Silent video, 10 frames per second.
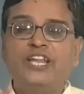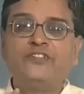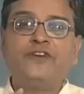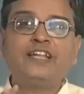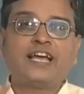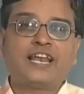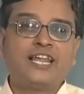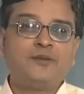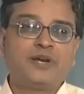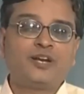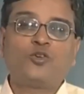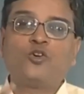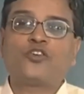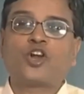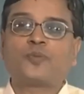verify the alignment
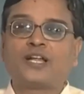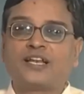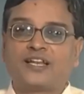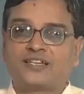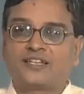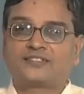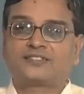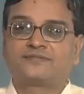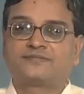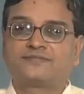go for optical techniques